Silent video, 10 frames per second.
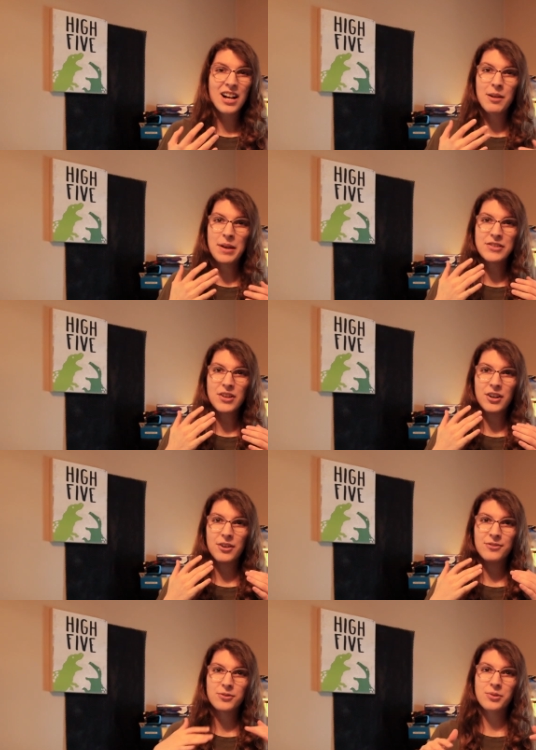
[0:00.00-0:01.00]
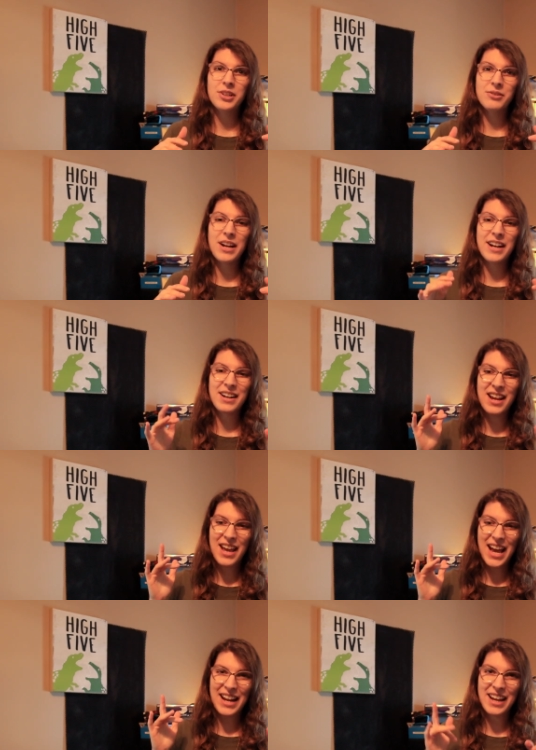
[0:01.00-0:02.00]
Comments are free reign,
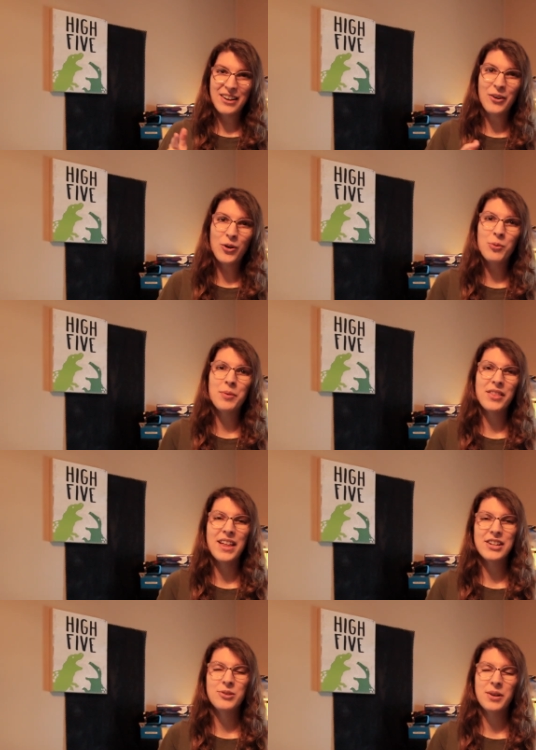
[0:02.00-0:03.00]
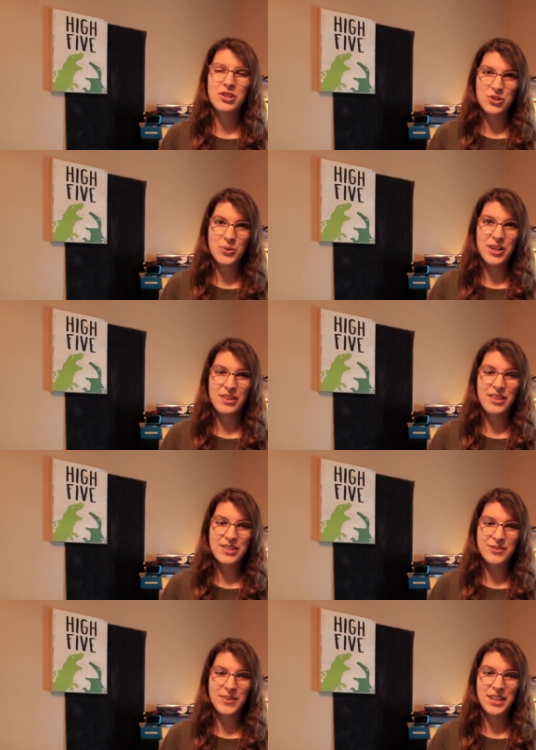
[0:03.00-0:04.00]
and I hope that you enjoyed
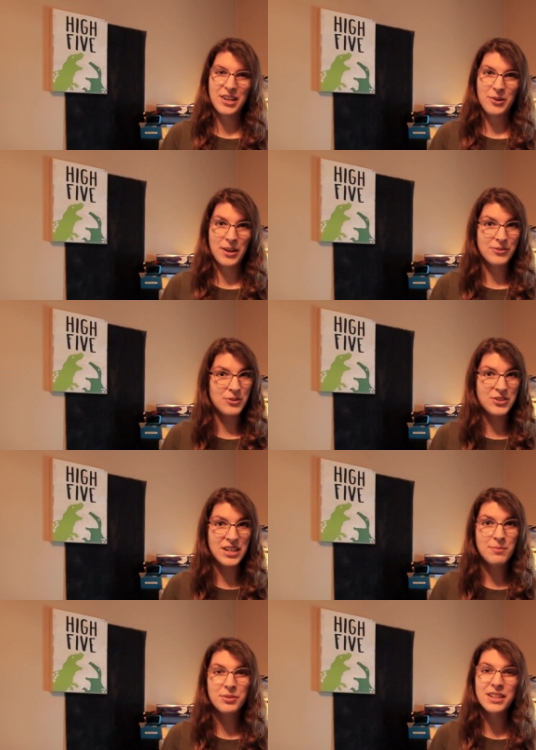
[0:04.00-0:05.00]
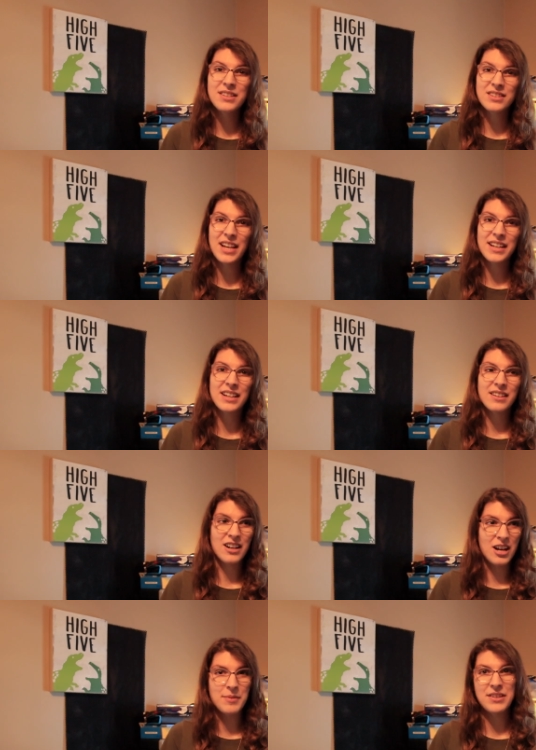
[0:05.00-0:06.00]
this video. If you did, please like it,
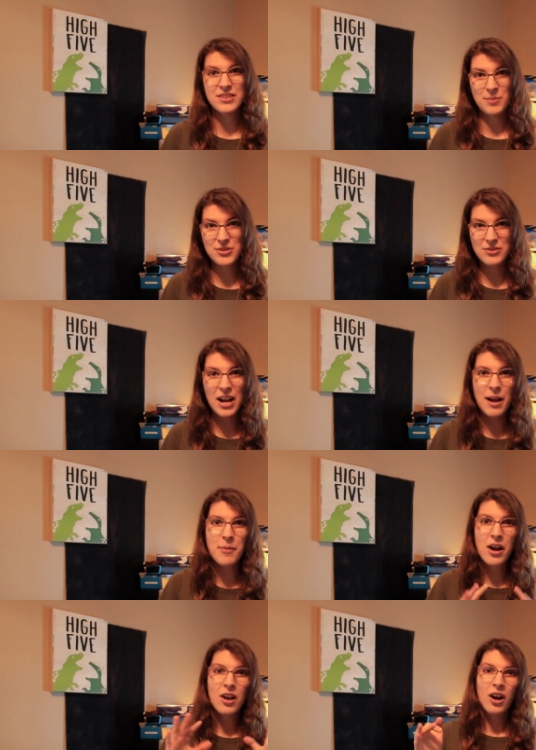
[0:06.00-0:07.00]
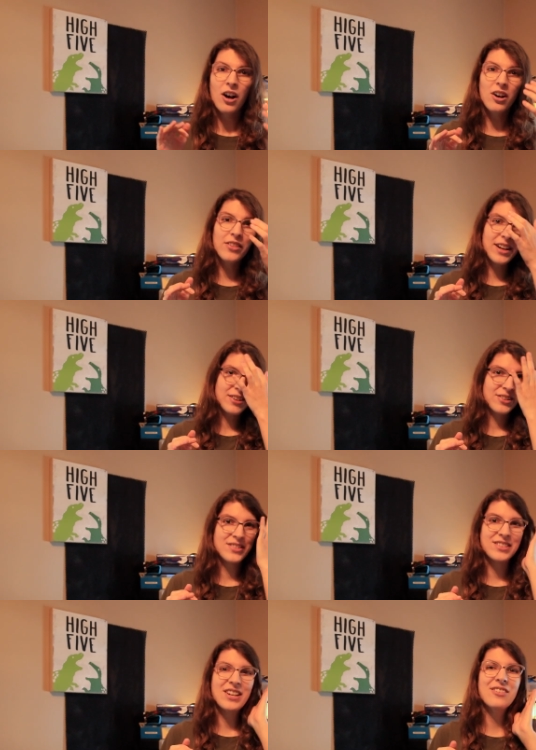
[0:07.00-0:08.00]
comment, subscribe, all that
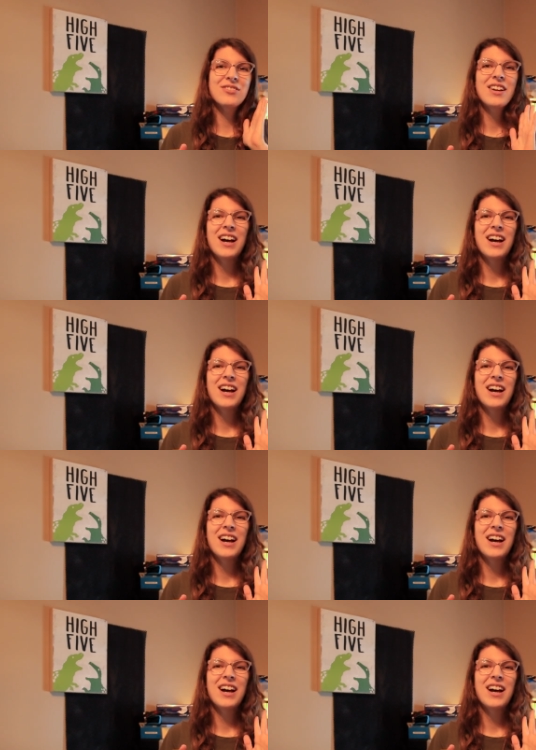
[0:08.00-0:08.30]
good stuff.